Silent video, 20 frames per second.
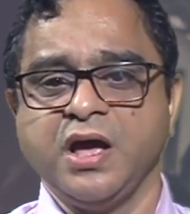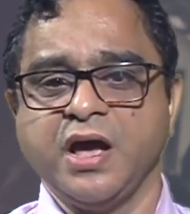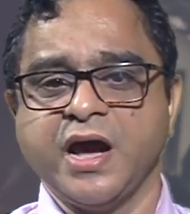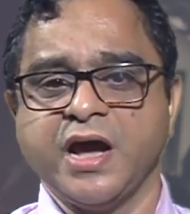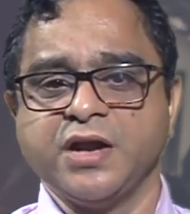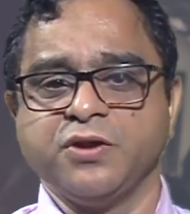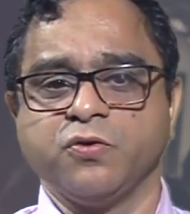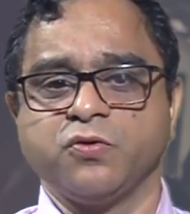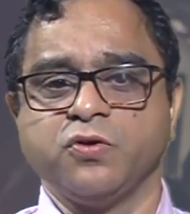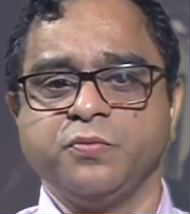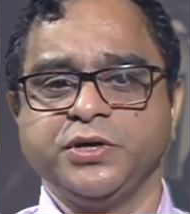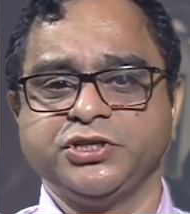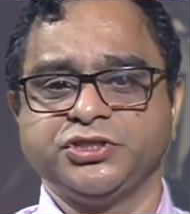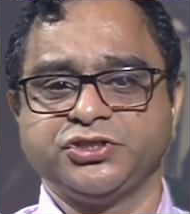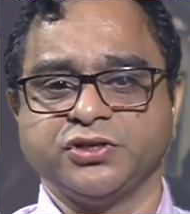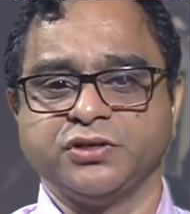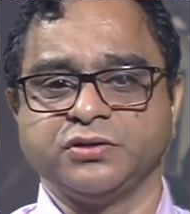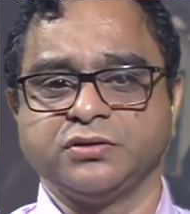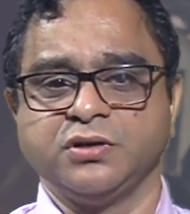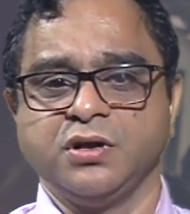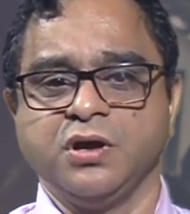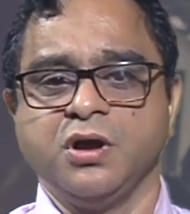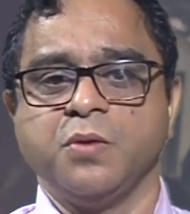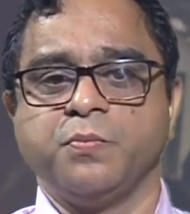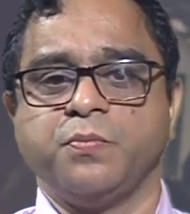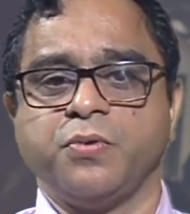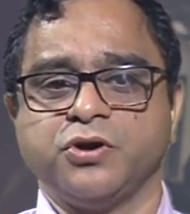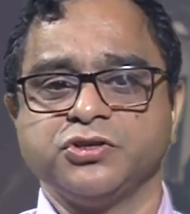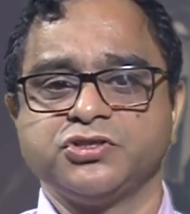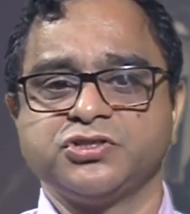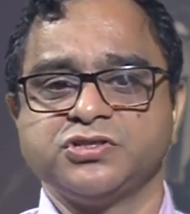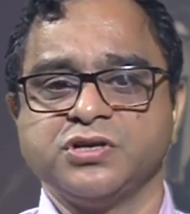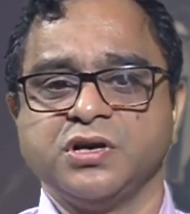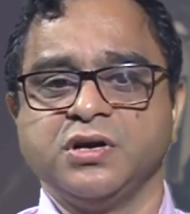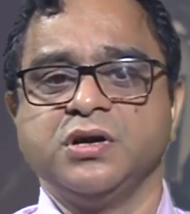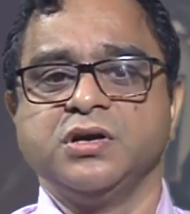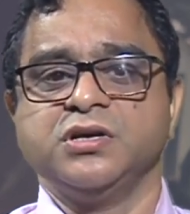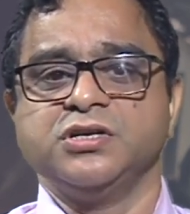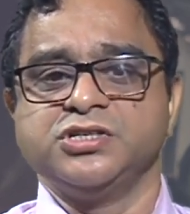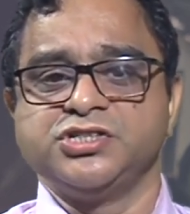and occupation pose
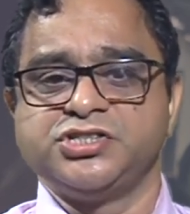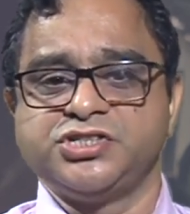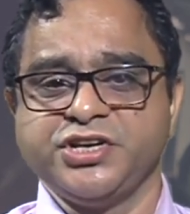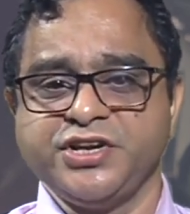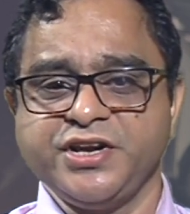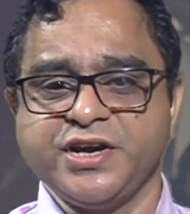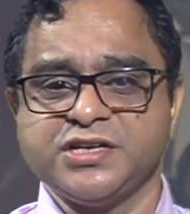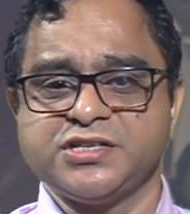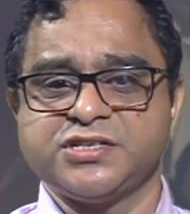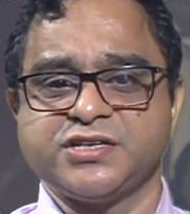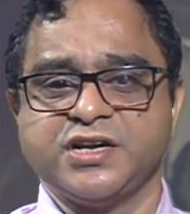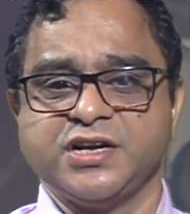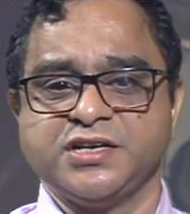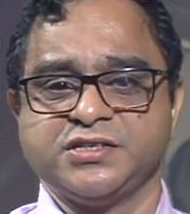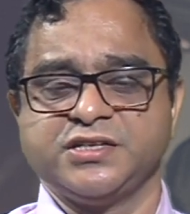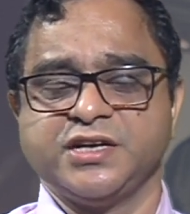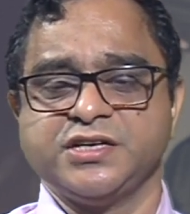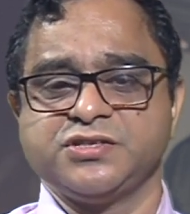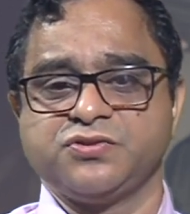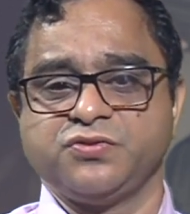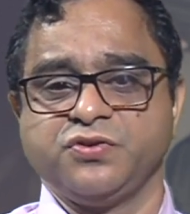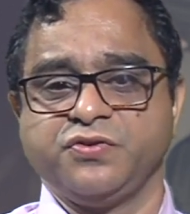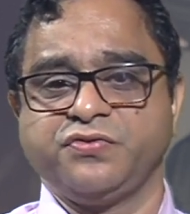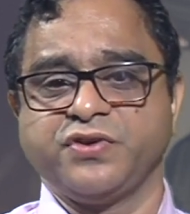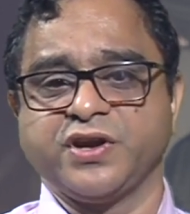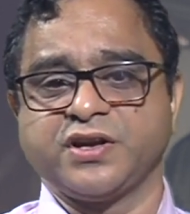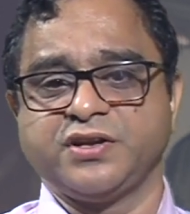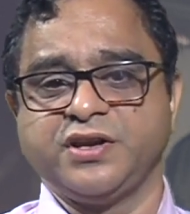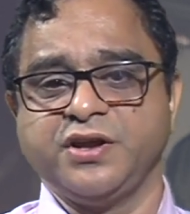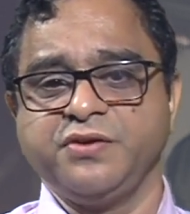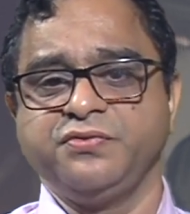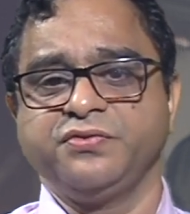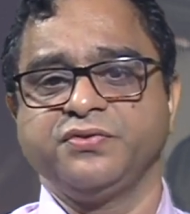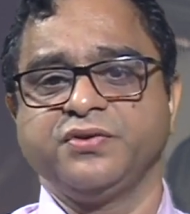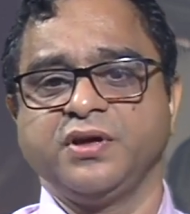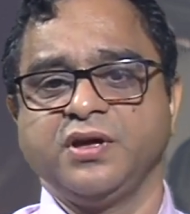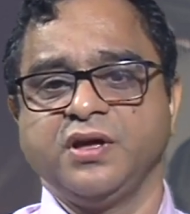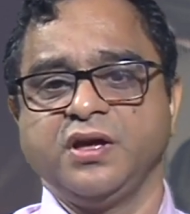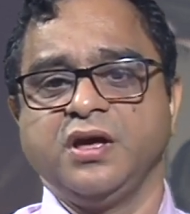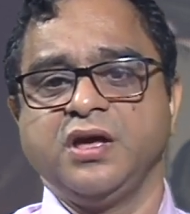serious challenges to effective
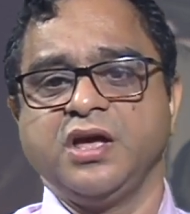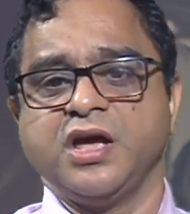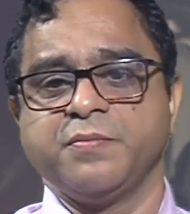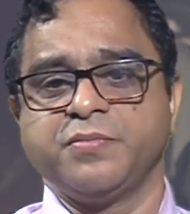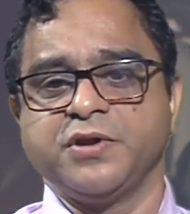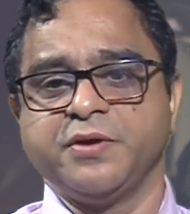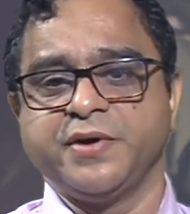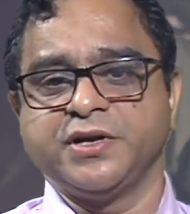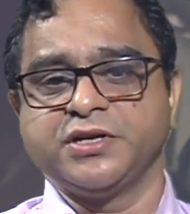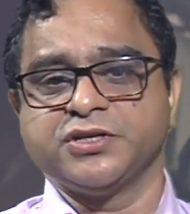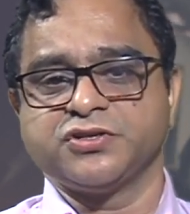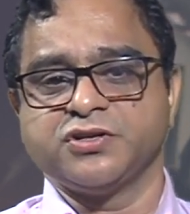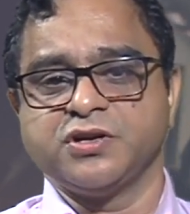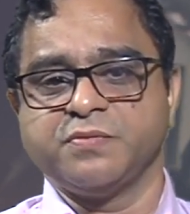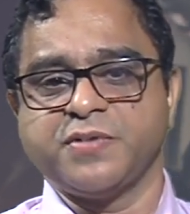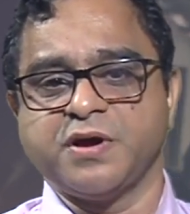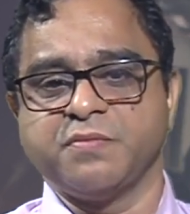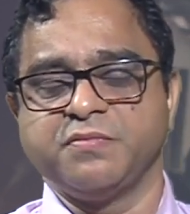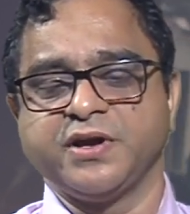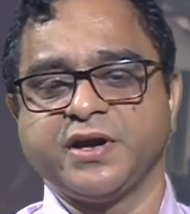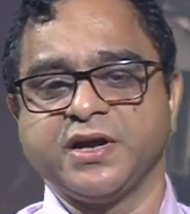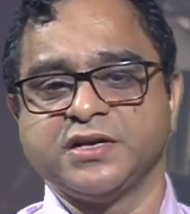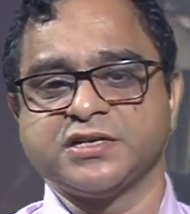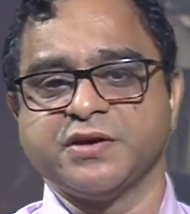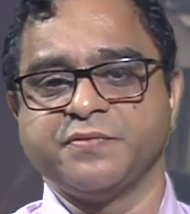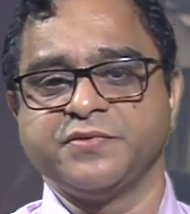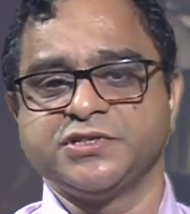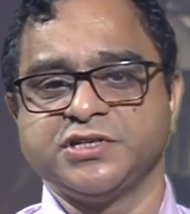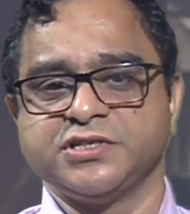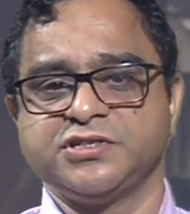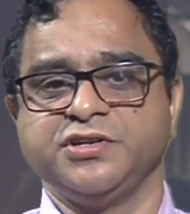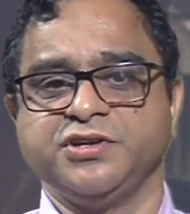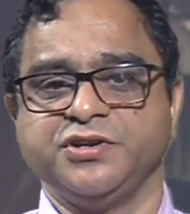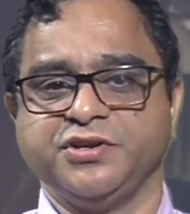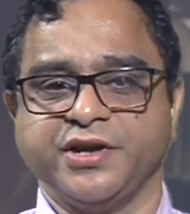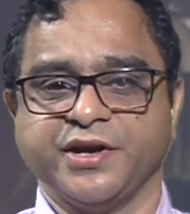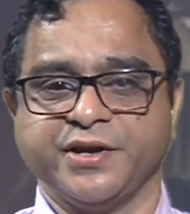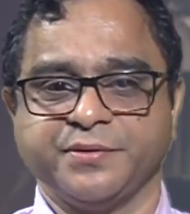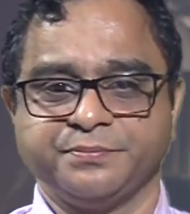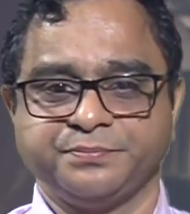implementation of public health services in
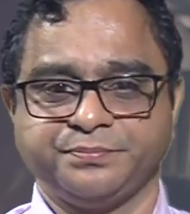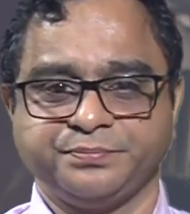India.